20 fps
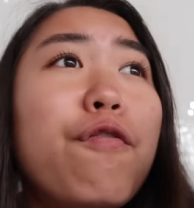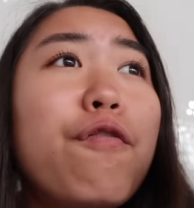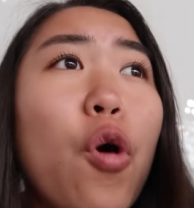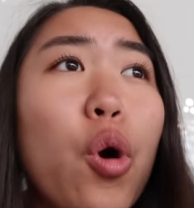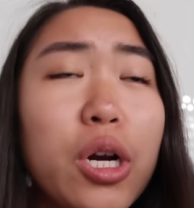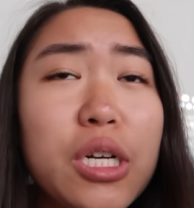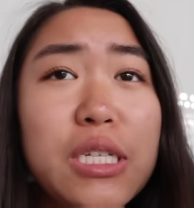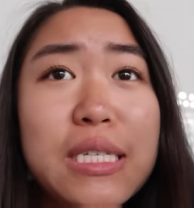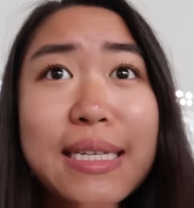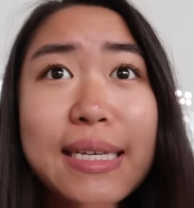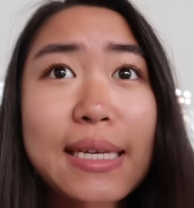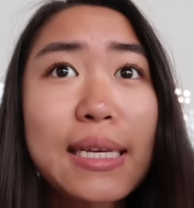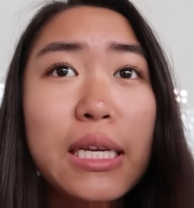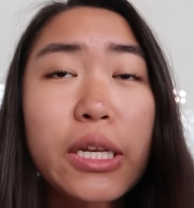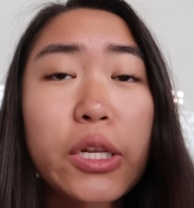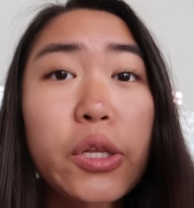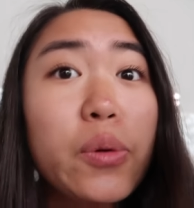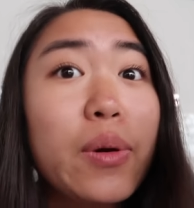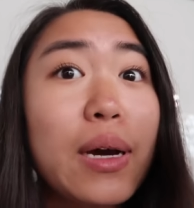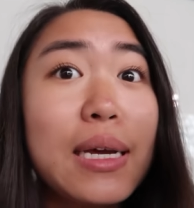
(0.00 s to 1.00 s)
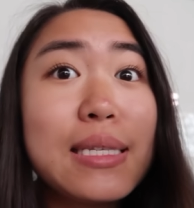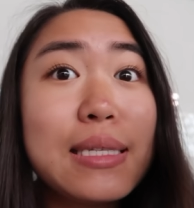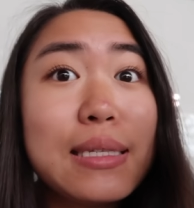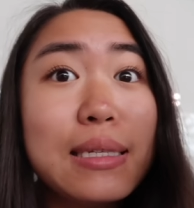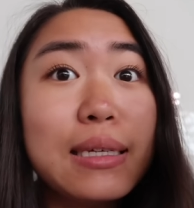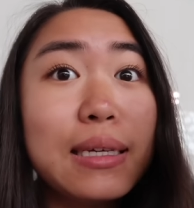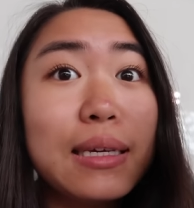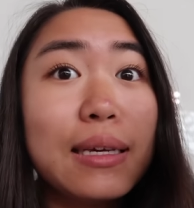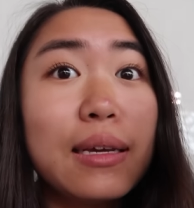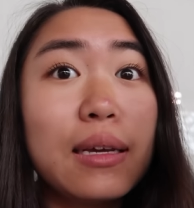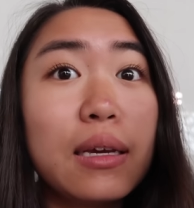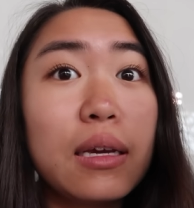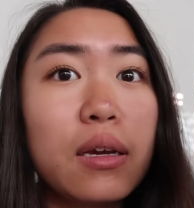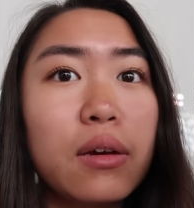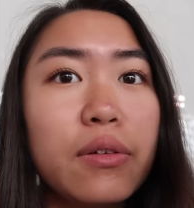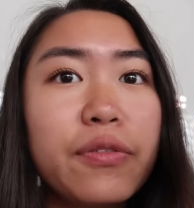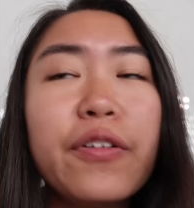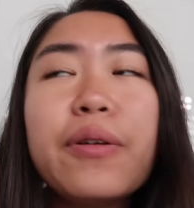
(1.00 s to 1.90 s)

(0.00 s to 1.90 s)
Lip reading: $14.